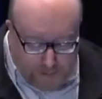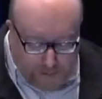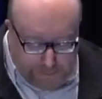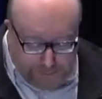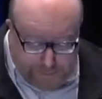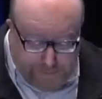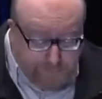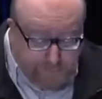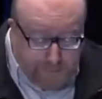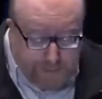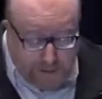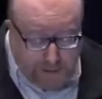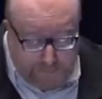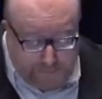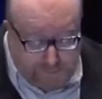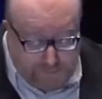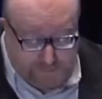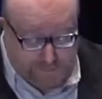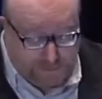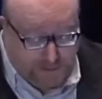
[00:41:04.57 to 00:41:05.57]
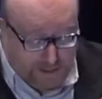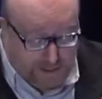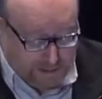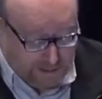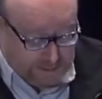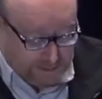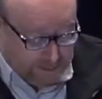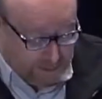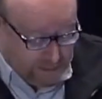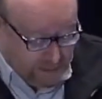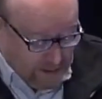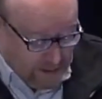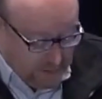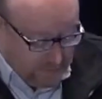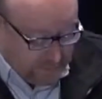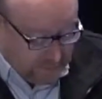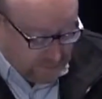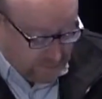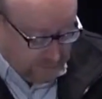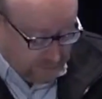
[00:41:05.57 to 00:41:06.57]
Give me understanding
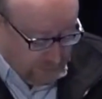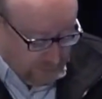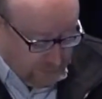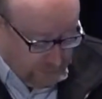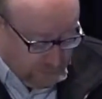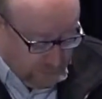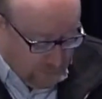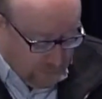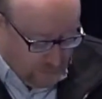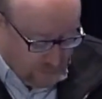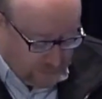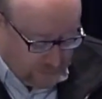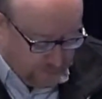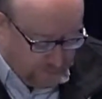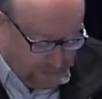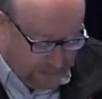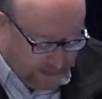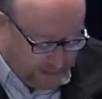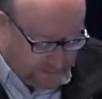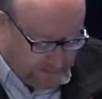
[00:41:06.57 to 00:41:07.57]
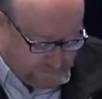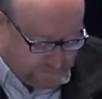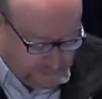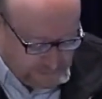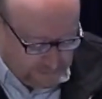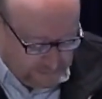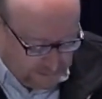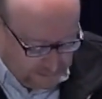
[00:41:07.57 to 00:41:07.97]
to learn your commands. And